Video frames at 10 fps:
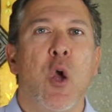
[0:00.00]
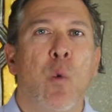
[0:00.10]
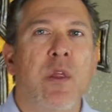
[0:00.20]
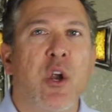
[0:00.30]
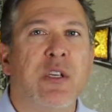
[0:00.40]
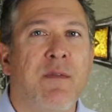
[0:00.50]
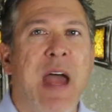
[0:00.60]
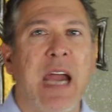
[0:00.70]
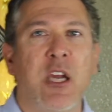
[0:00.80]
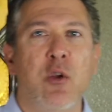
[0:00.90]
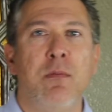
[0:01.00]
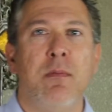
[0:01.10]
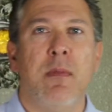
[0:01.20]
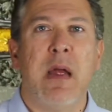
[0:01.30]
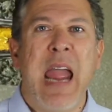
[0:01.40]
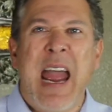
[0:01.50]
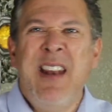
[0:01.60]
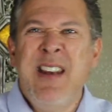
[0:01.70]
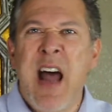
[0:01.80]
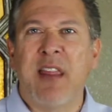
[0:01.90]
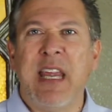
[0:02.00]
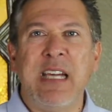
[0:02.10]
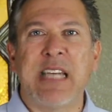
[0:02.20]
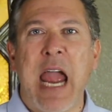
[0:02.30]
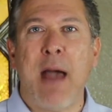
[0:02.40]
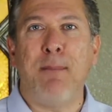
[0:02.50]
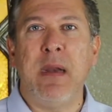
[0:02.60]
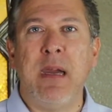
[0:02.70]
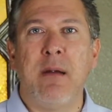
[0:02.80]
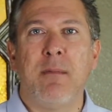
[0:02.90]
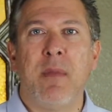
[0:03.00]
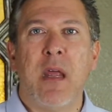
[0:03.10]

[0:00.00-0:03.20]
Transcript: When there's a vacuum and nothing's happening,